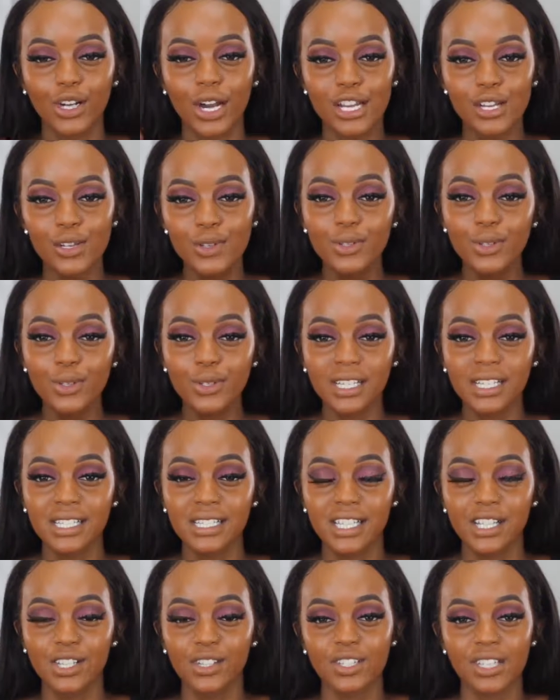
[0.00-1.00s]
I use those
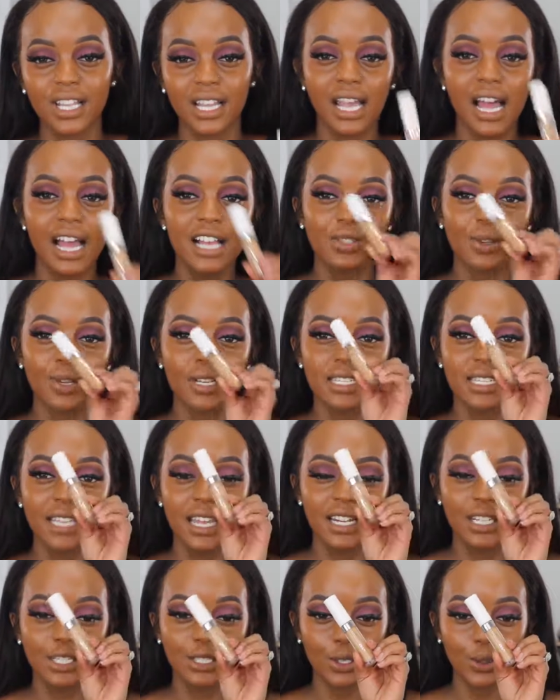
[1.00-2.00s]
concealers a lot, so I
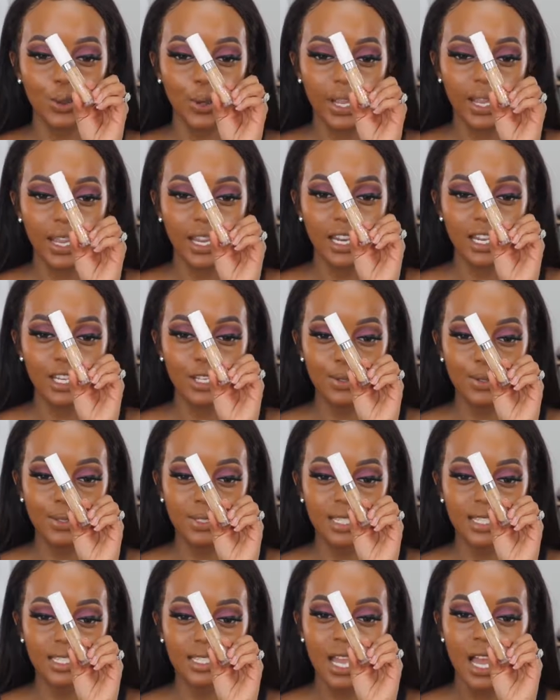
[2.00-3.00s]
decided to go ahead and use
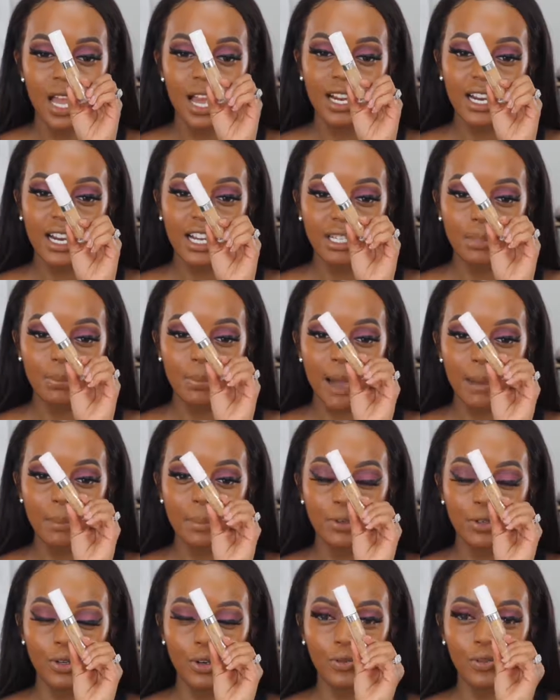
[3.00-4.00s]
this
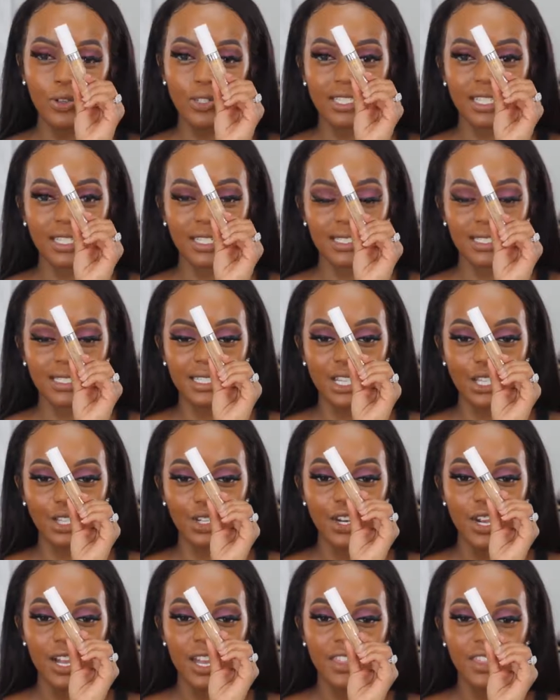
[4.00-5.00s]
ColourPop No Filter
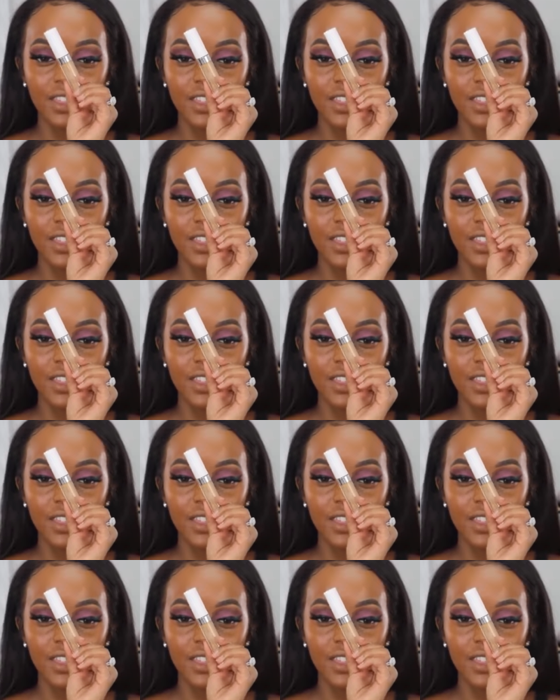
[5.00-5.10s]
concealer.